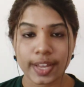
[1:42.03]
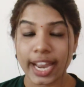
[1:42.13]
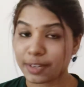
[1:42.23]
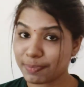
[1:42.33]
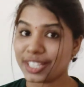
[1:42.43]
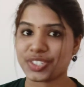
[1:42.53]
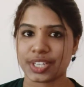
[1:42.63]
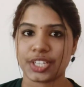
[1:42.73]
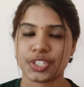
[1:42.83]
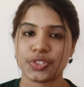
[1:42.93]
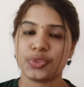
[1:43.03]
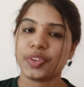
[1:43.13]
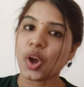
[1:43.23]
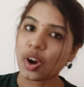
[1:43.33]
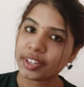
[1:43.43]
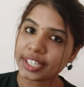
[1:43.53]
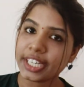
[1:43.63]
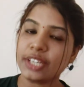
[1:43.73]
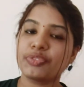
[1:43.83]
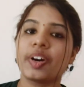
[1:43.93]
administration. So we
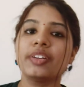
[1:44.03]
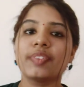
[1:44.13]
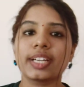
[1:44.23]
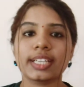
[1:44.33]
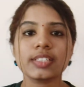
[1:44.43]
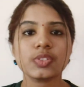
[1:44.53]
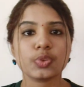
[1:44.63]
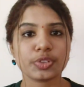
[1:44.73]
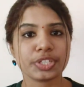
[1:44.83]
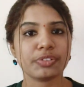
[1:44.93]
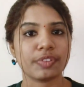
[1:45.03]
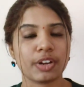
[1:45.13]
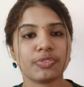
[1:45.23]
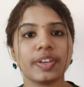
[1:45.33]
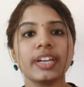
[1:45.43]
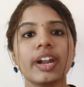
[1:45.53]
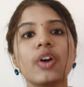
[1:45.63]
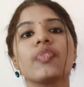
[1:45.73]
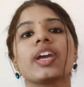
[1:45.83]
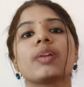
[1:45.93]
already defined what is social welfare.
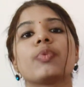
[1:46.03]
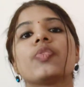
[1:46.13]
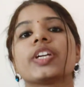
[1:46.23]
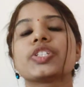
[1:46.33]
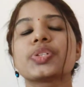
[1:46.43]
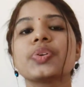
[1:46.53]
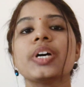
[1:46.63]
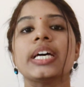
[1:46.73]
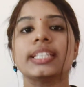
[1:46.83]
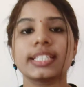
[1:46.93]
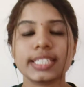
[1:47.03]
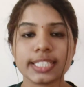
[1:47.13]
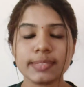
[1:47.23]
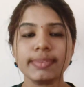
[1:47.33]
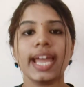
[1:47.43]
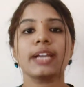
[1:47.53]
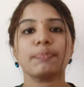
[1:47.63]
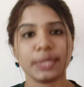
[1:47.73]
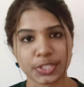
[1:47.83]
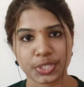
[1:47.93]
Now we are moving to the term
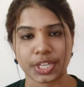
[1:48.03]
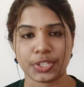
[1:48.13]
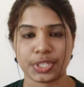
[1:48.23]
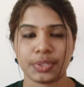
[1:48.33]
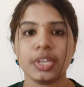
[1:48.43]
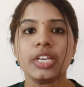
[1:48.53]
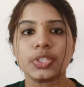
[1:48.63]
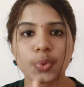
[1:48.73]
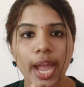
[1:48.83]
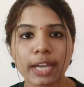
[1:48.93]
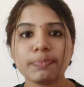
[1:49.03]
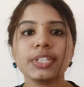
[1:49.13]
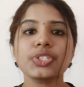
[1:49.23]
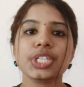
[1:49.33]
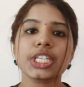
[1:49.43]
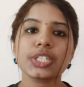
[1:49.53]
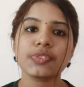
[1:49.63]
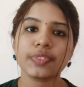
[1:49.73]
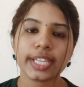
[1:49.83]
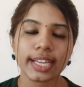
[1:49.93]
administration. So
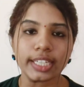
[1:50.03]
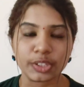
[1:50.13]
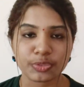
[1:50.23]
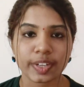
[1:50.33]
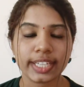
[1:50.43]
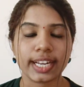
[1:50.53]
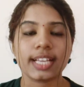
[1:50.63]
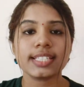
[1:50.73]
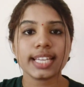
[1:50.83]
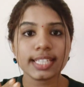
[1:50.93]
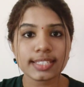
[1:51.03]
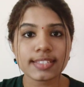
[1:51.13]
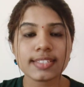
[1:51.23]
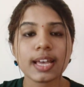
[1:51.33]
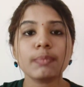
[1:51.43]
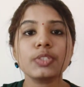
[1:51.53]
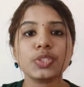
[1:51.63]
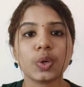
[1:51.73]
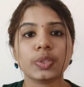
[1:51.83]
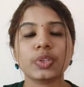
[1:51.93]
administration we can define as it is a sum
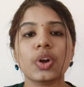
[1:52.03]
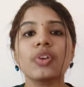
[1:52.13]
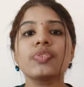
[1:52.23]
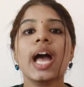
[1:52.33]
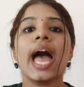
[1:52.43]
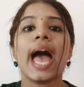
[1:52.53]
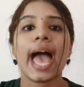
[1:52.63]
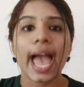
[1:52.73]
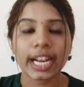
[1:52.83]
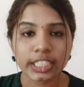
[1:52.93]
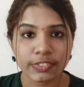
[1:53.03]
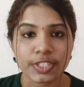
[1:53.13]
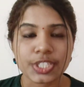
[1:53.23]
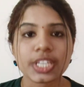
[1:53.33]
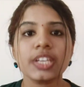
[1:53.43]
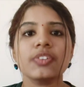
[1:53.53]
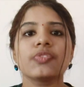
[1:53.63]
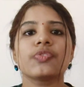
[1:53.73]
total of activities